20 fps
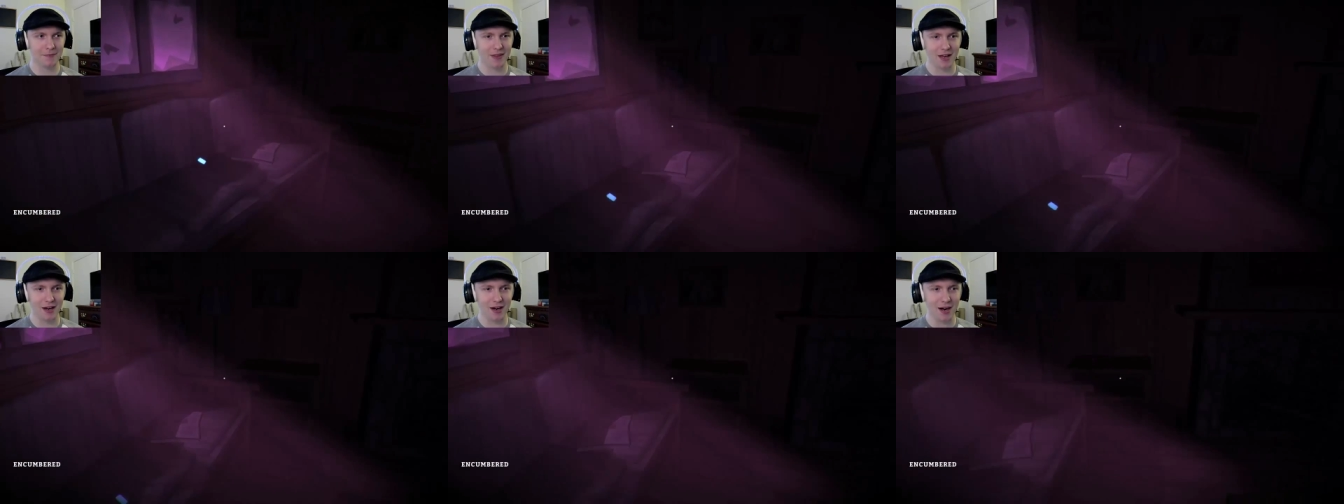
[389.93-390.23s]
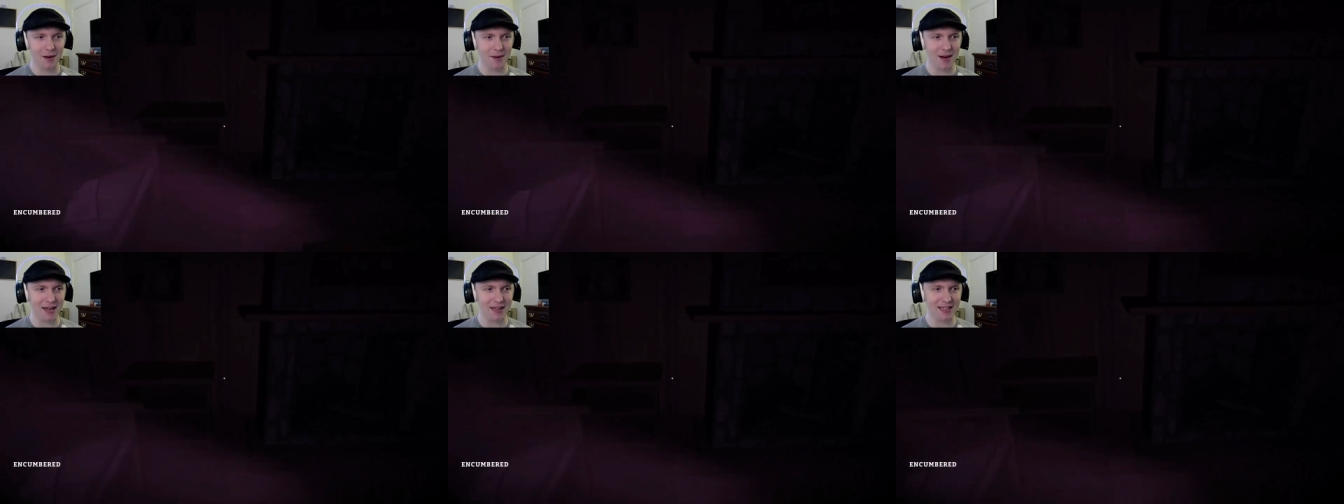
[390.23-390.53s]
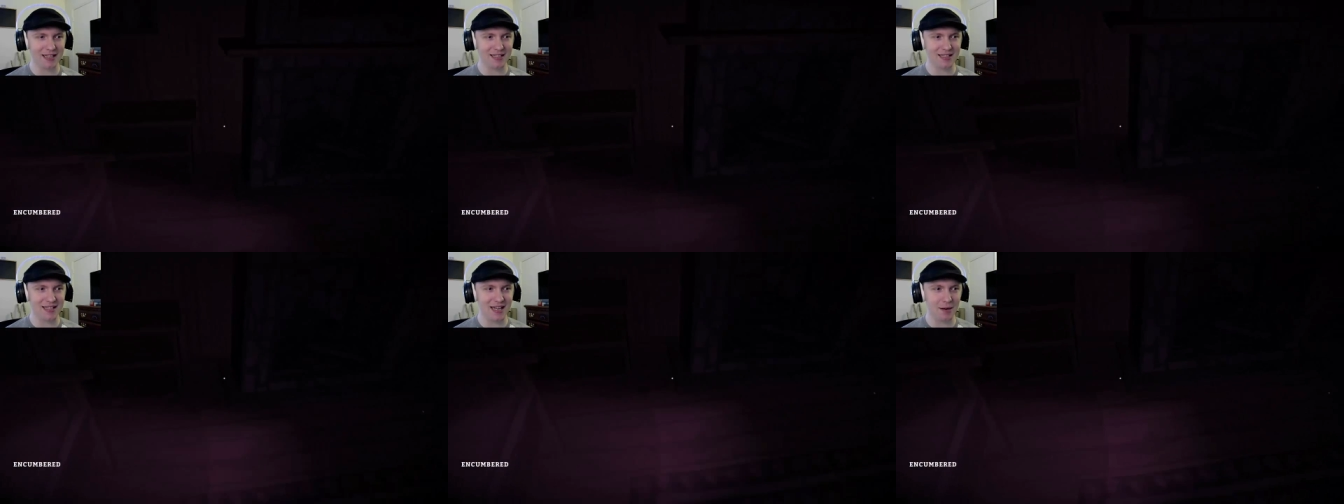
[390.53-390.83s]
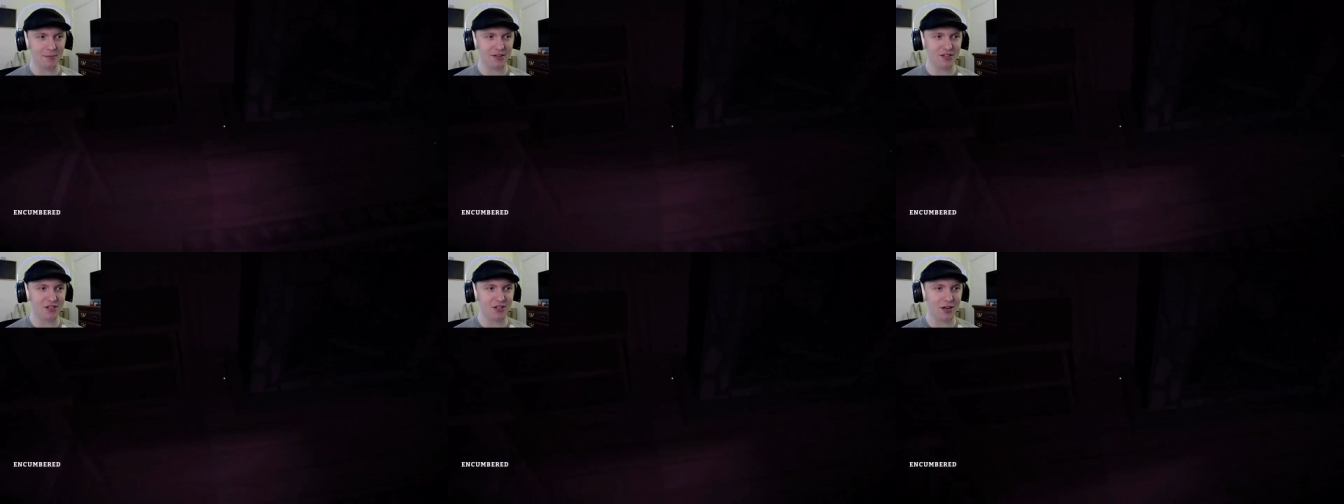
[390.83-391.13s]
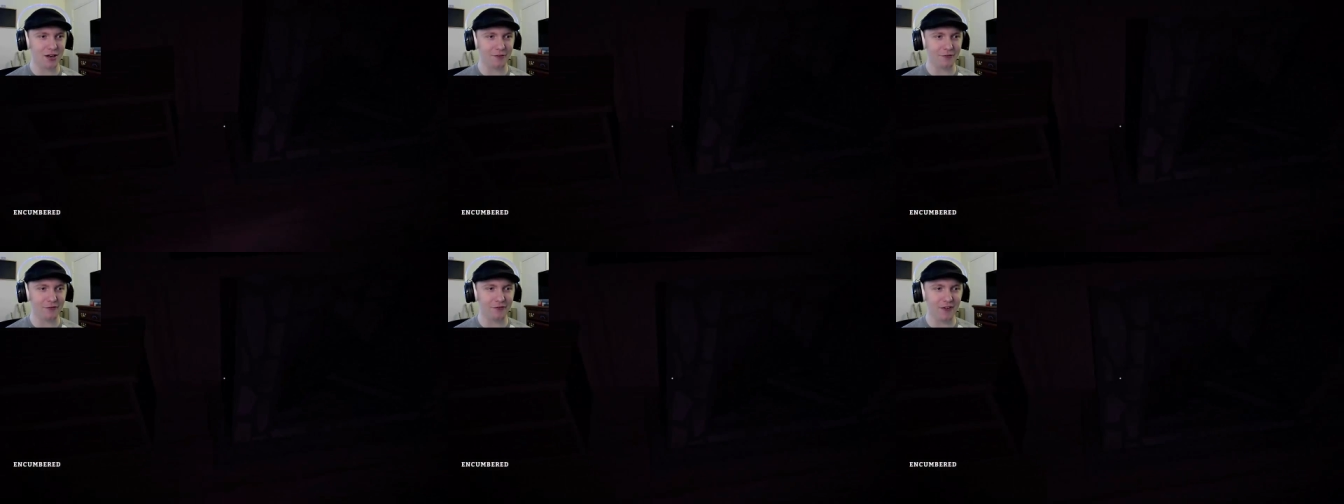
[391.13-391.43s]
All right, man. I think it's time we
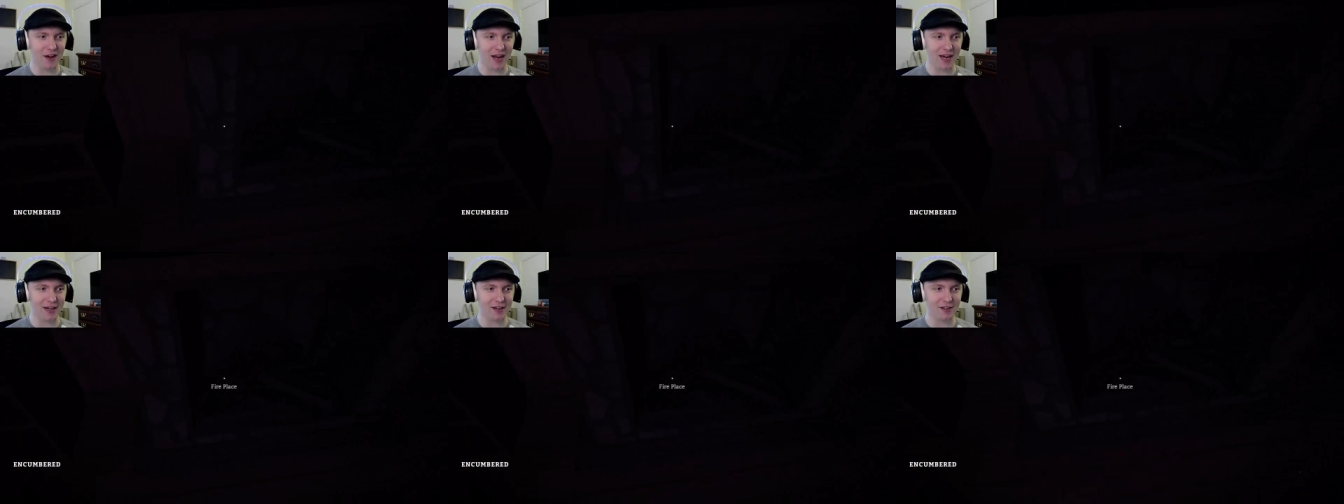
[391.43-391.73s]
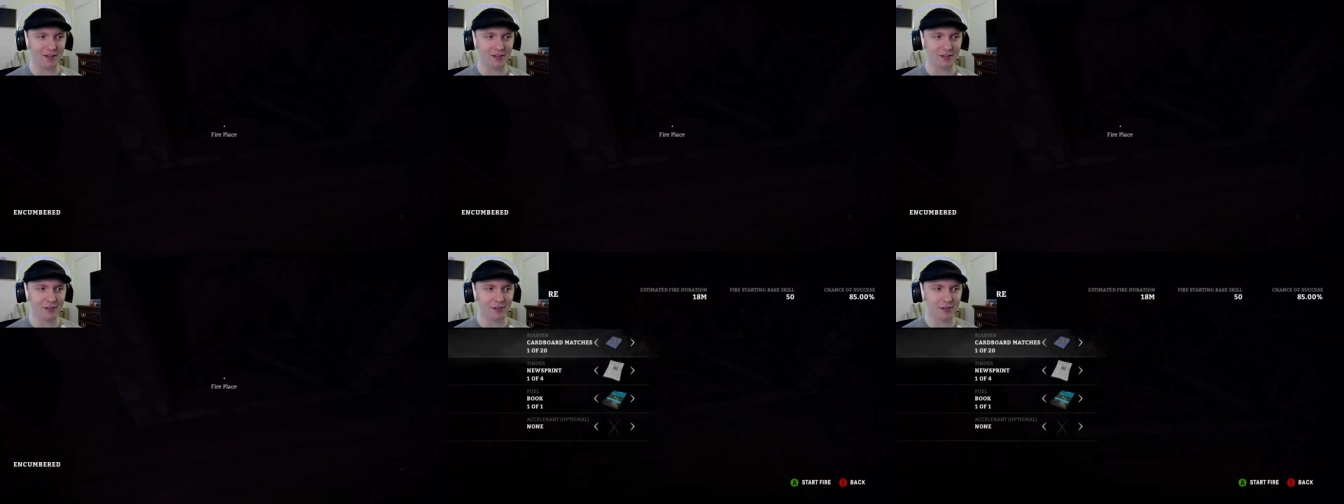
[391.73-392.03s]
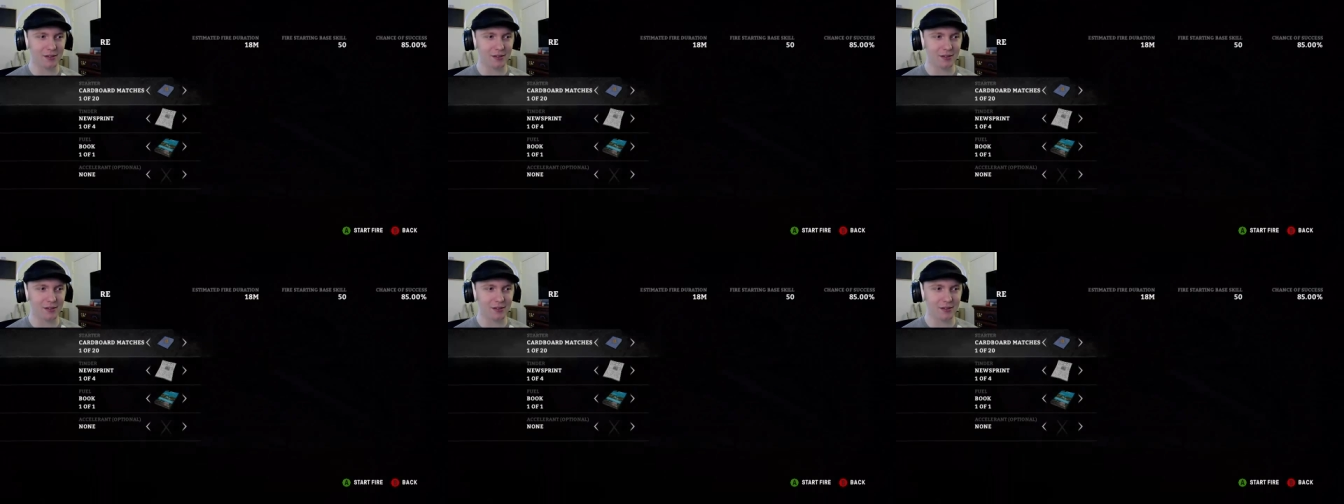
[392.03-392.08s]
start a fire.